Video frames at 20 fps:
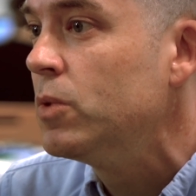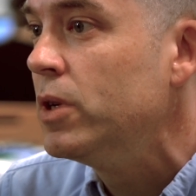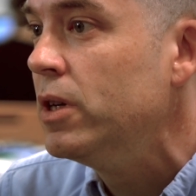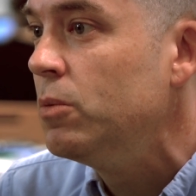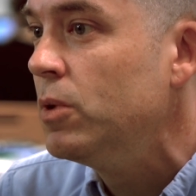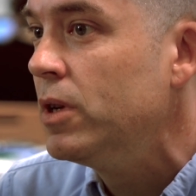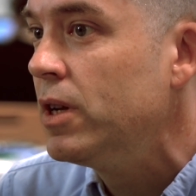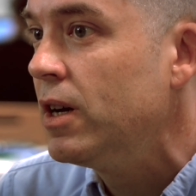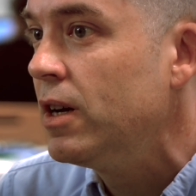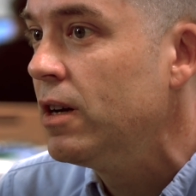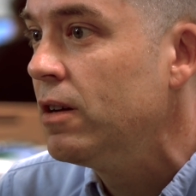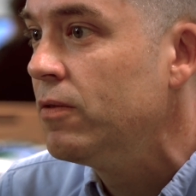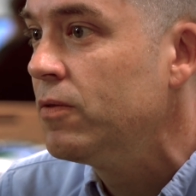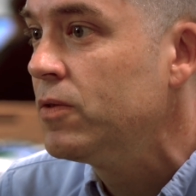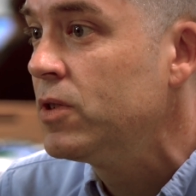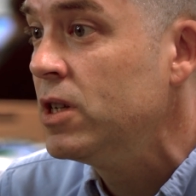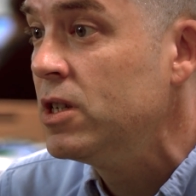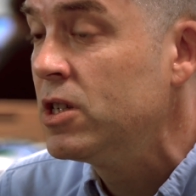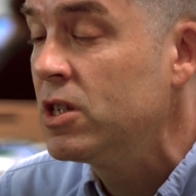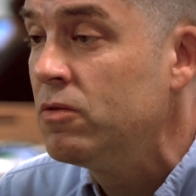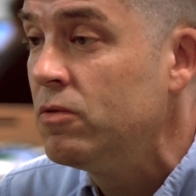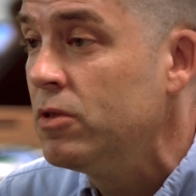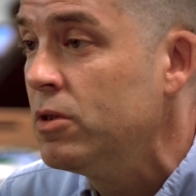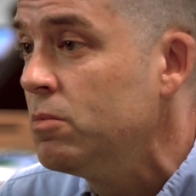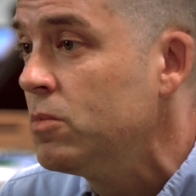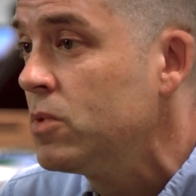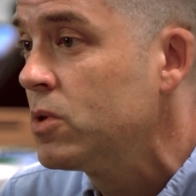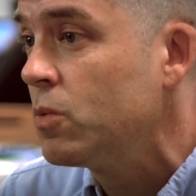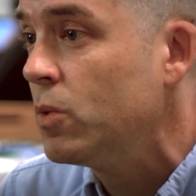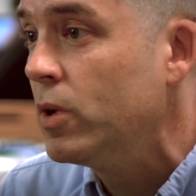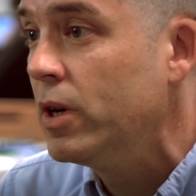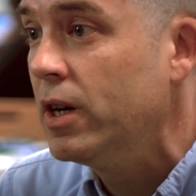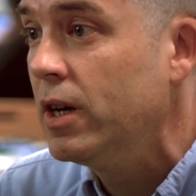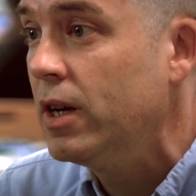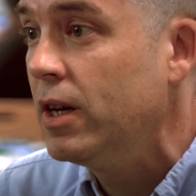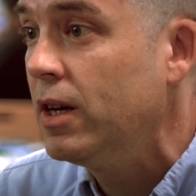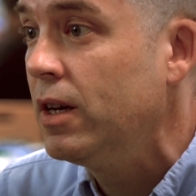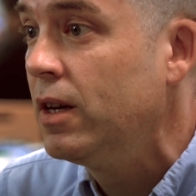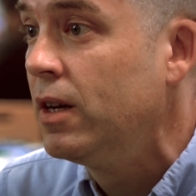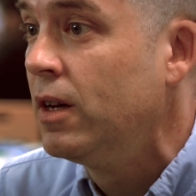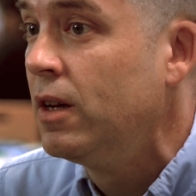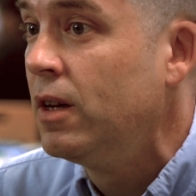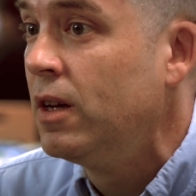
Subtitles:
we would have teaching rooms where